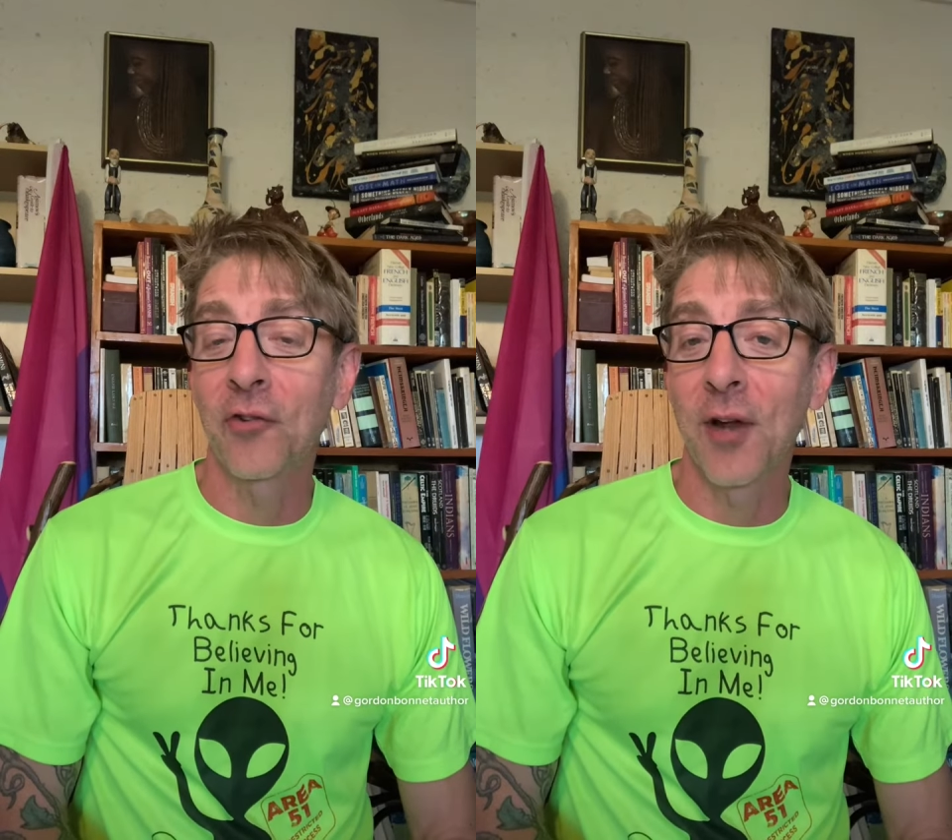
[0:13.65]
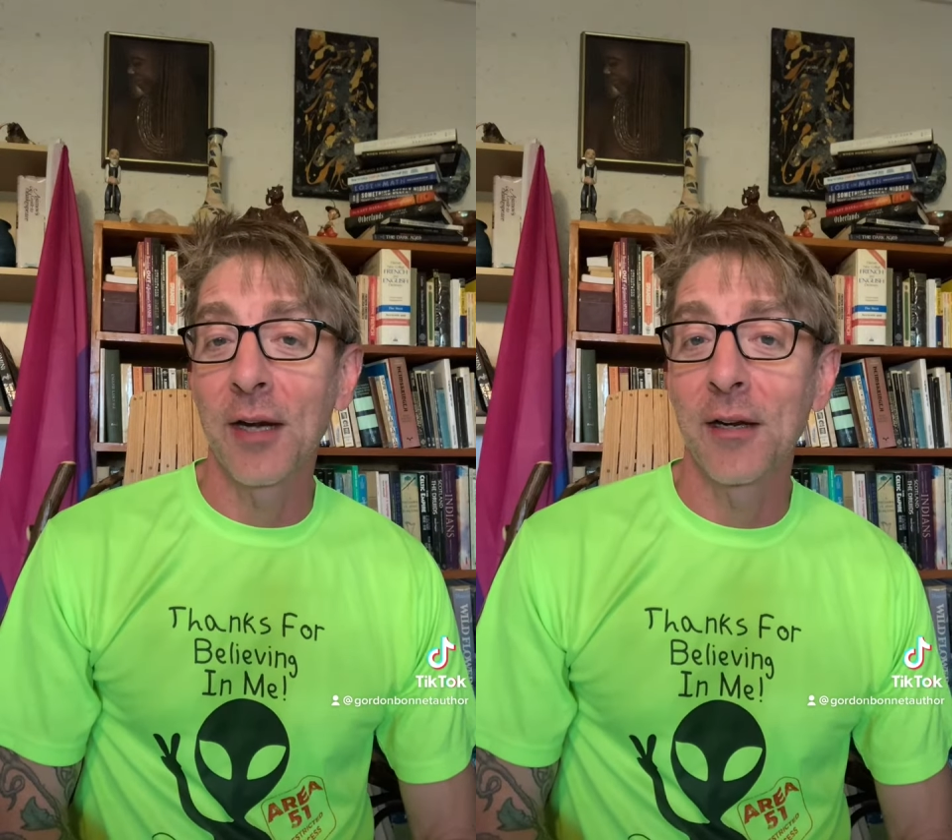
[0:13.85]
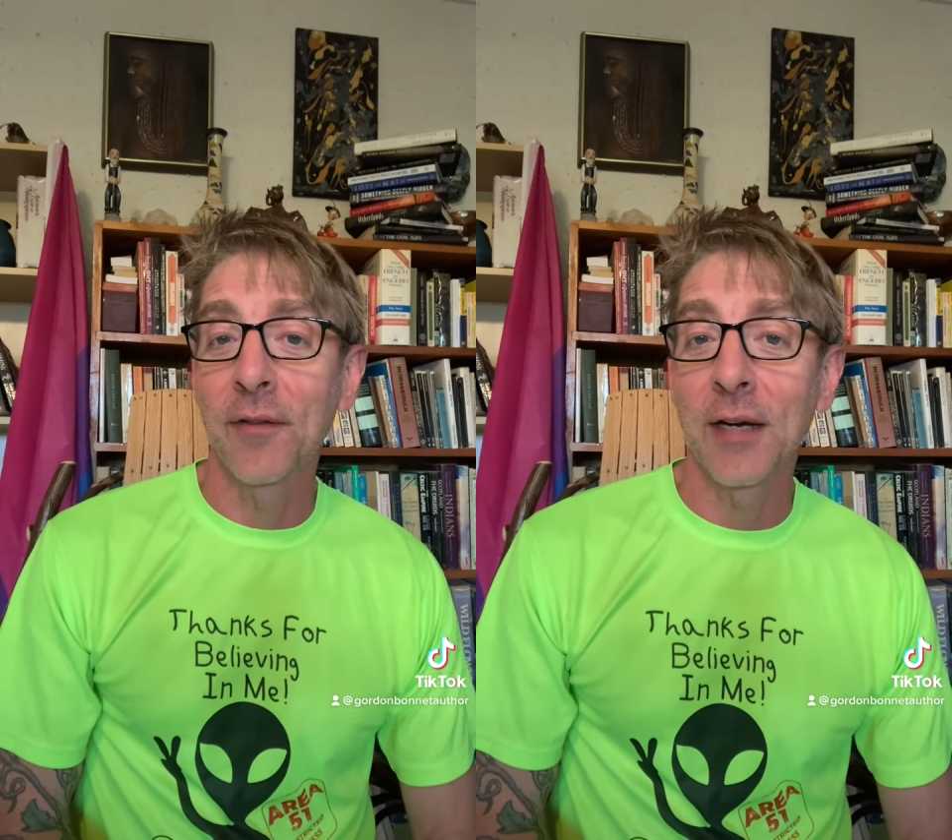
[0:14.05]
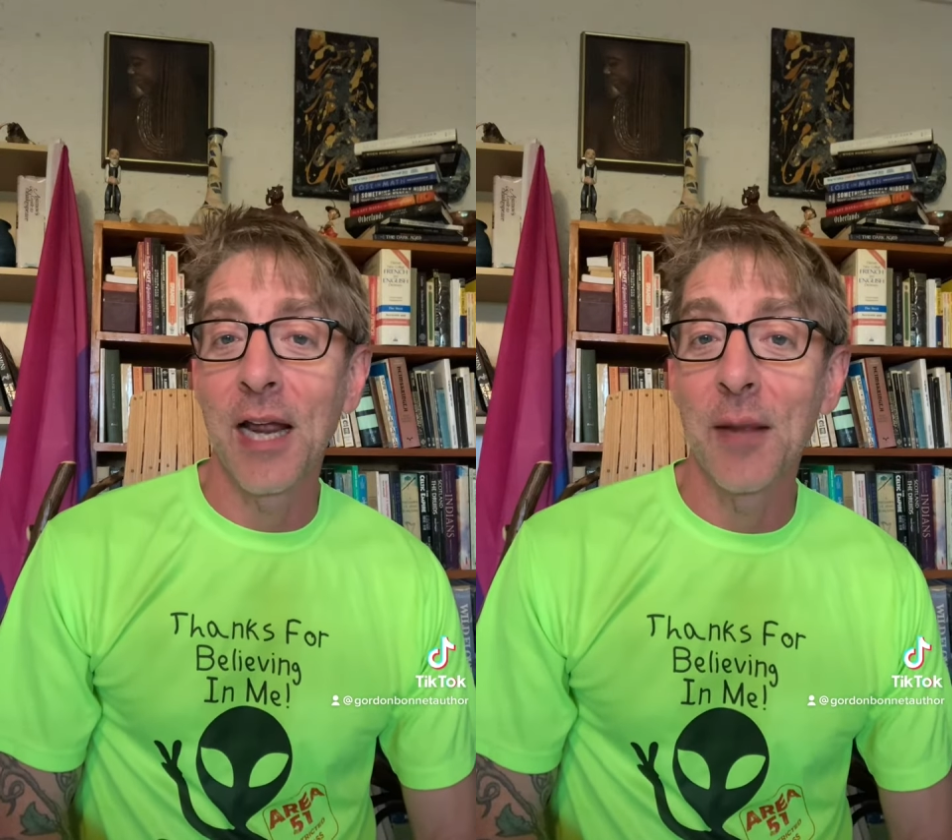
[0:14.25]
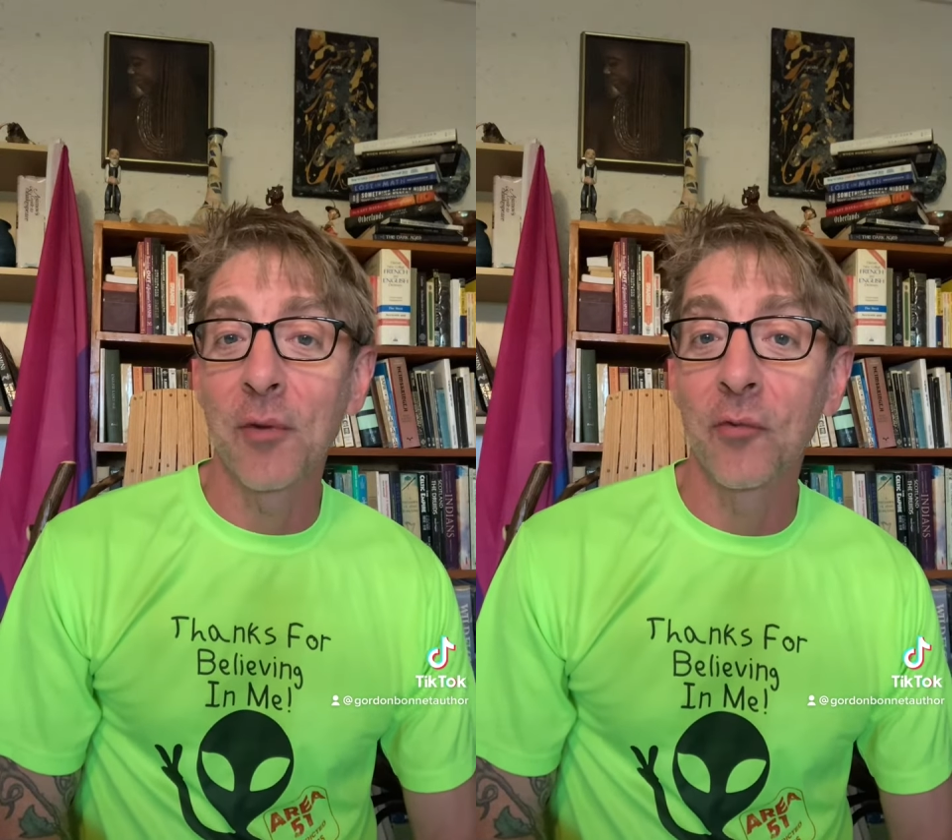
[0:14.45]
scientific
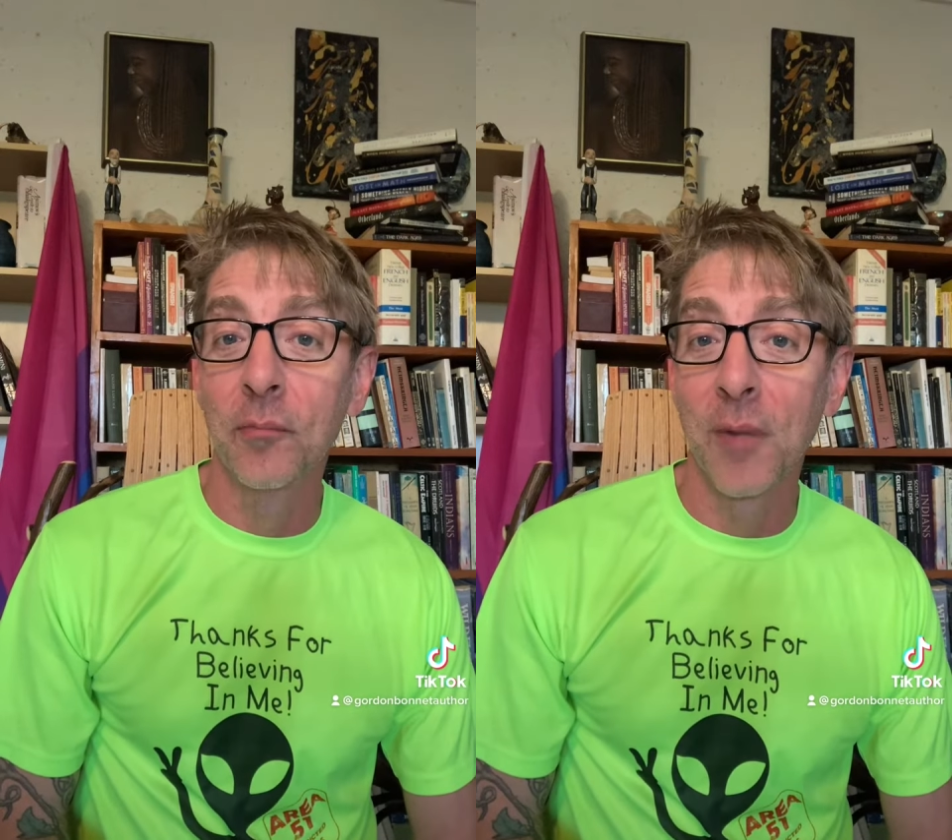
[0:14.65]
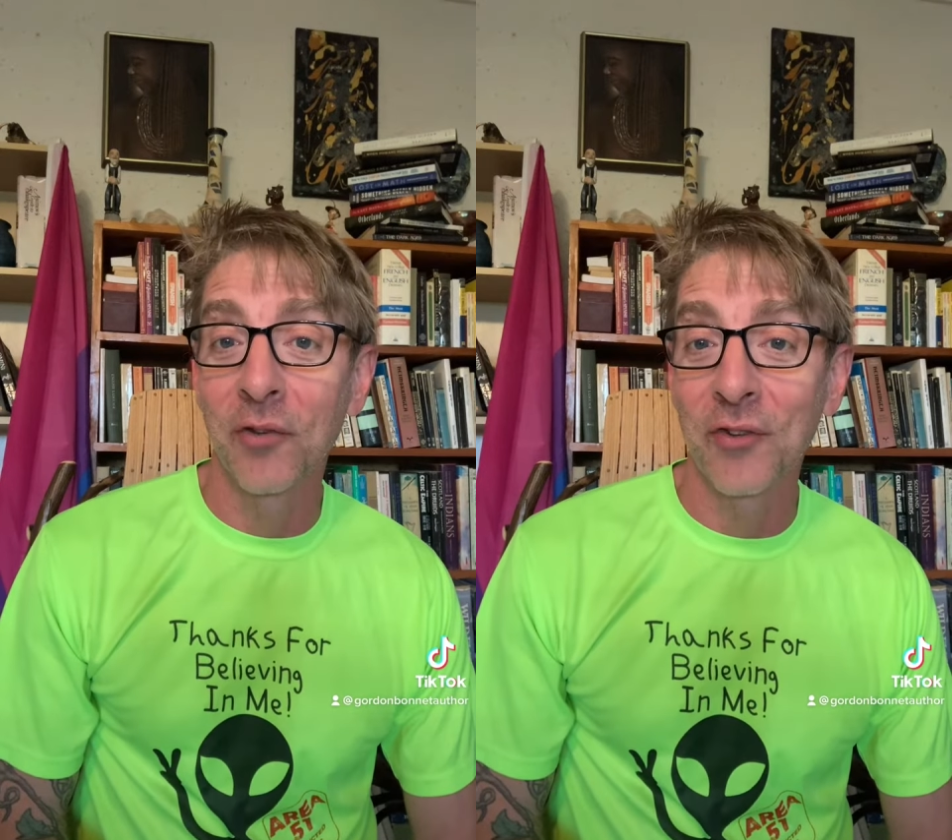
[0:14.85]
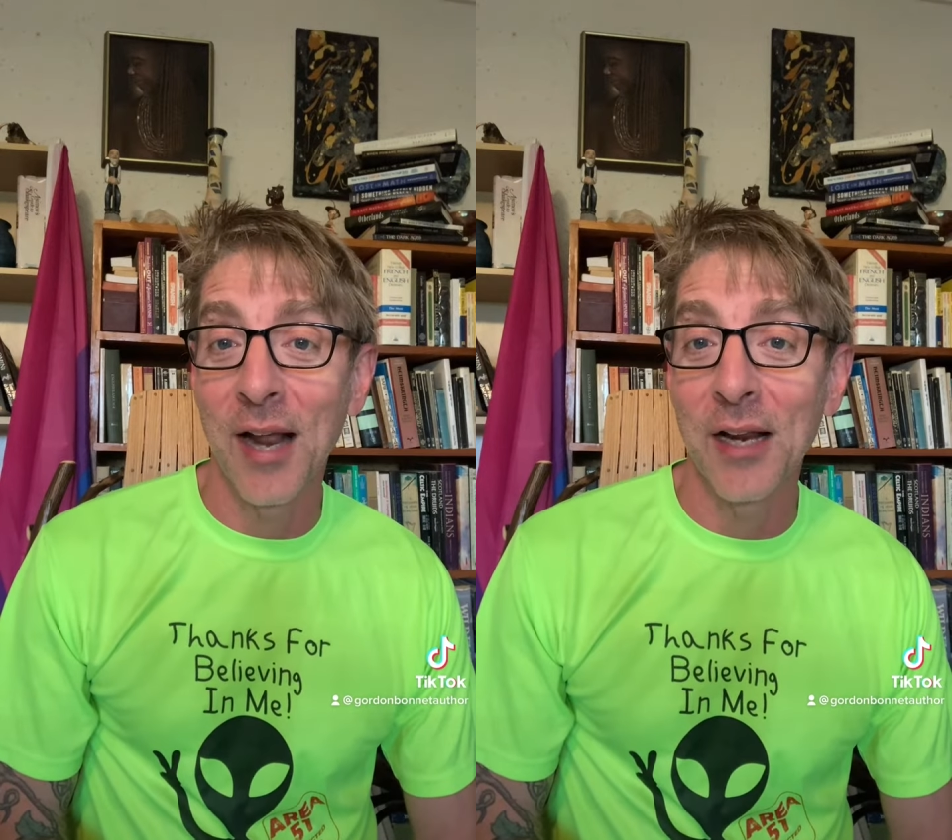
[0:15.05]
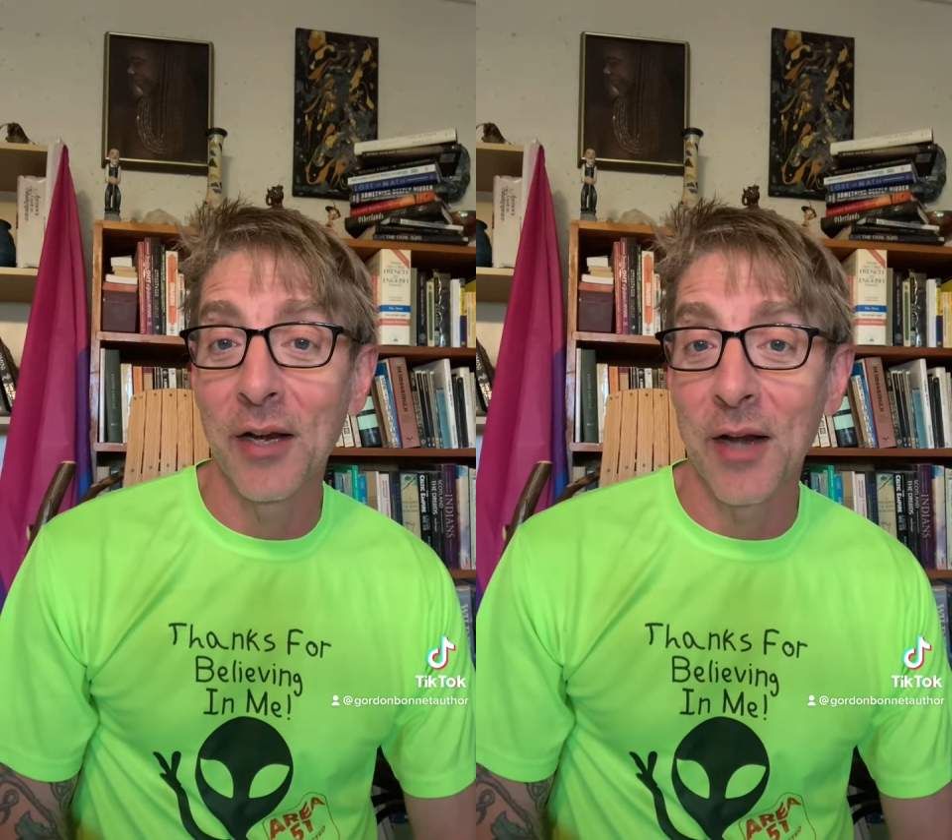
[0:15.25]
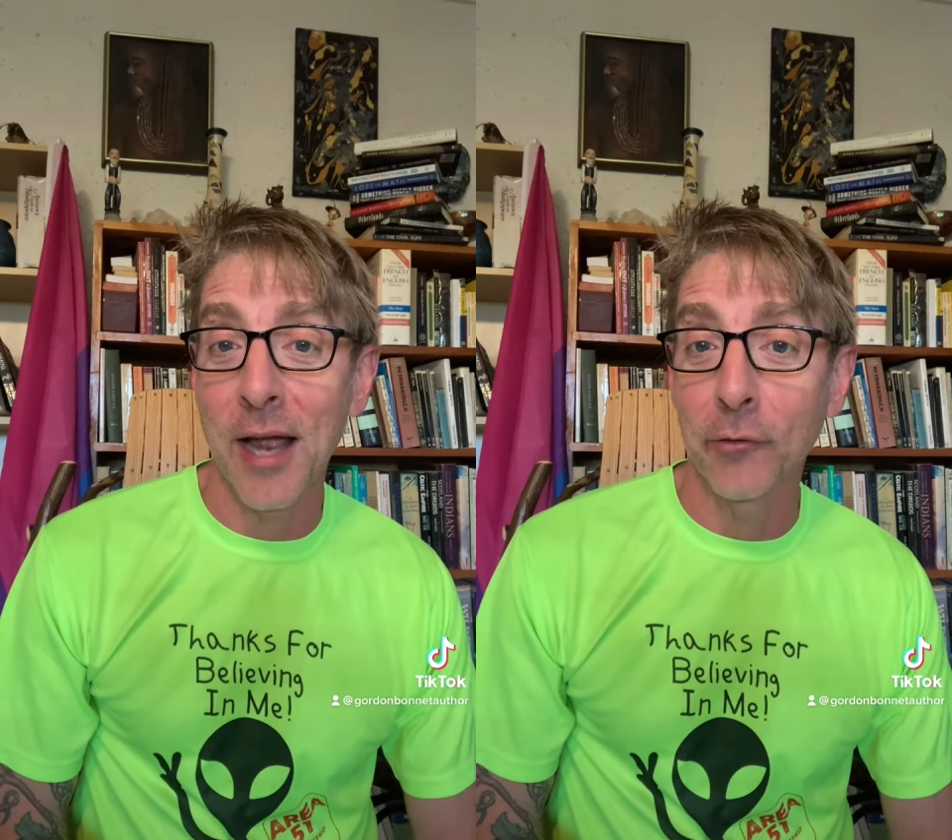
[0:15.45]
name is Mustela
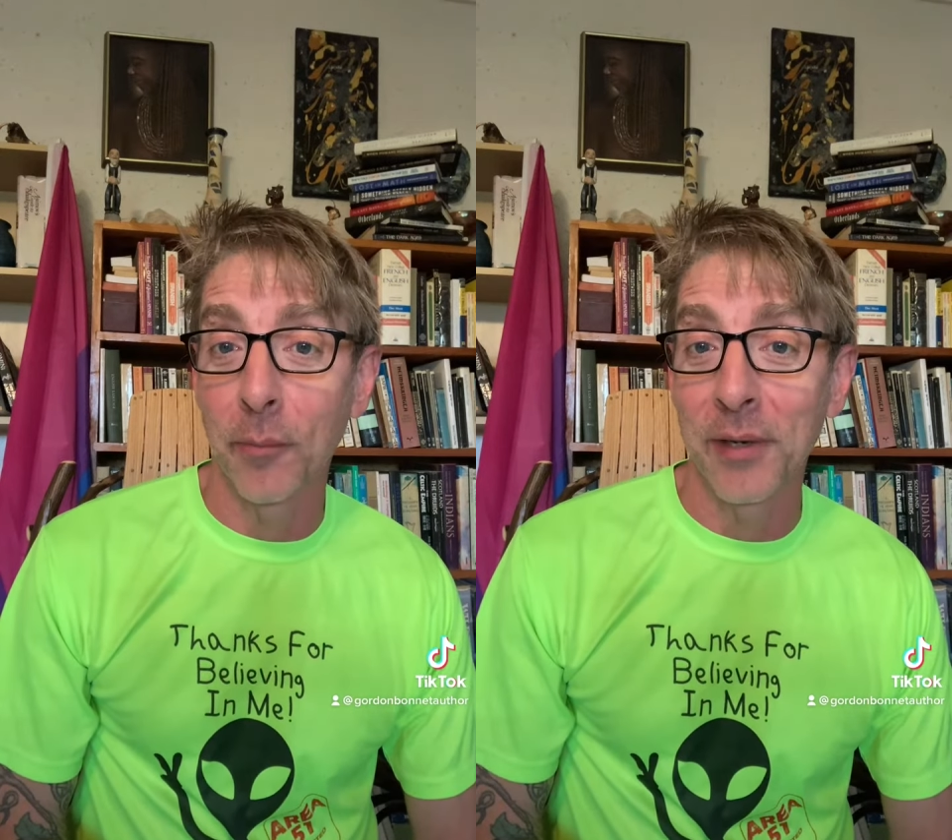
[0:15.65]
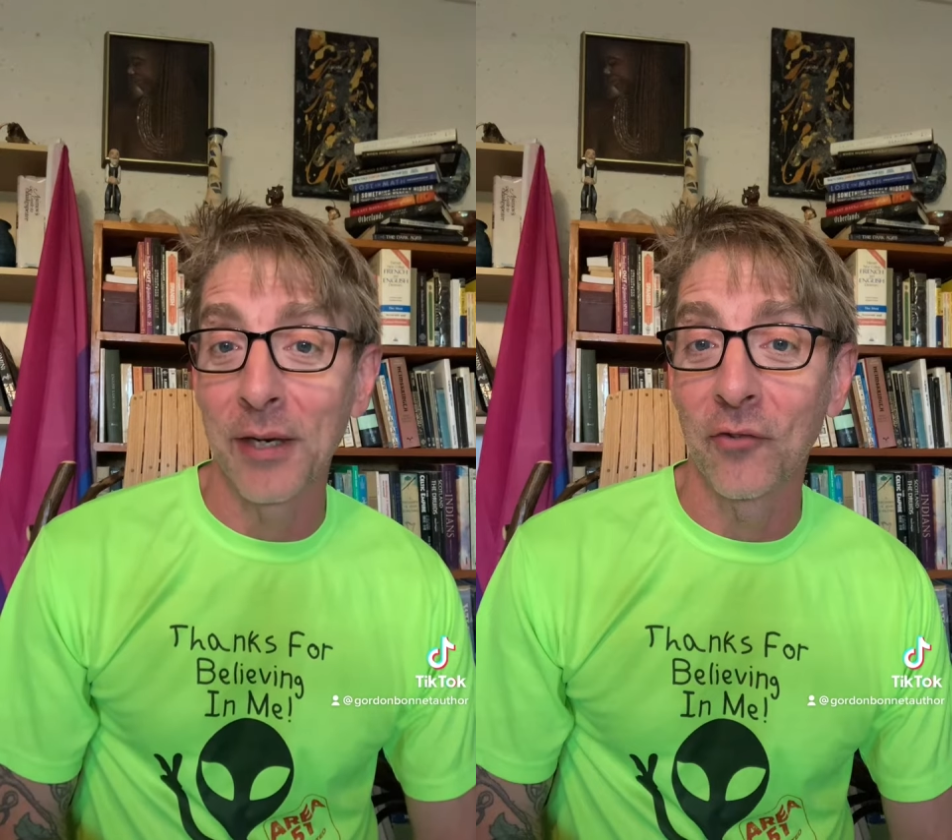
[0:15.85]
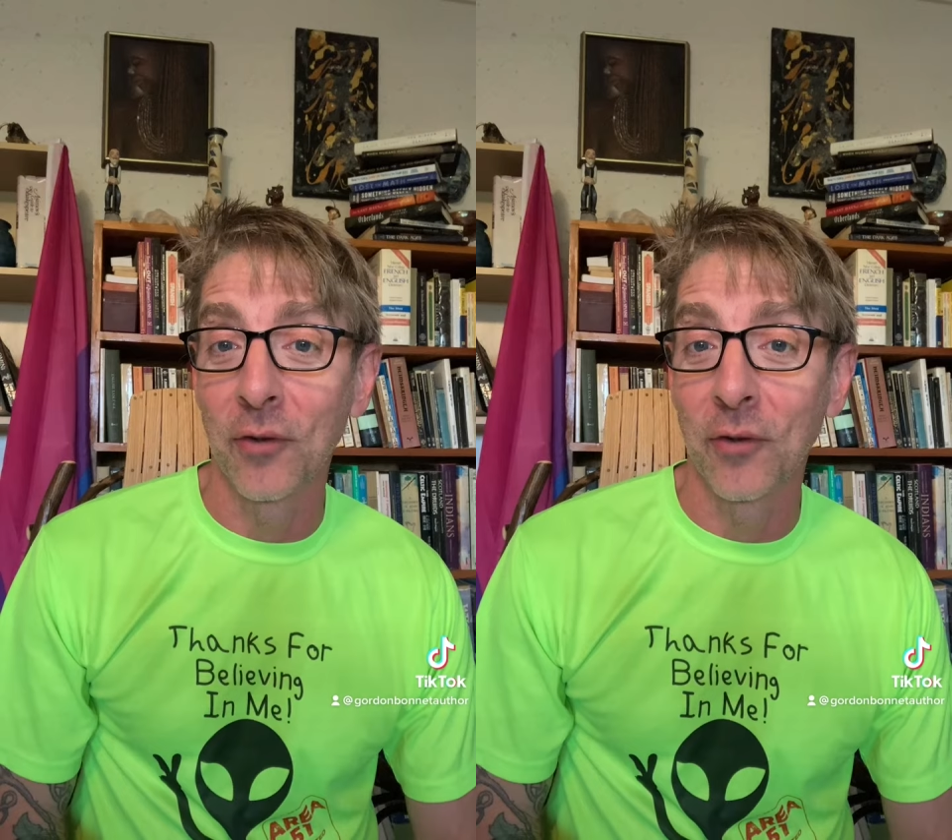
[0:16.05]
nigripes,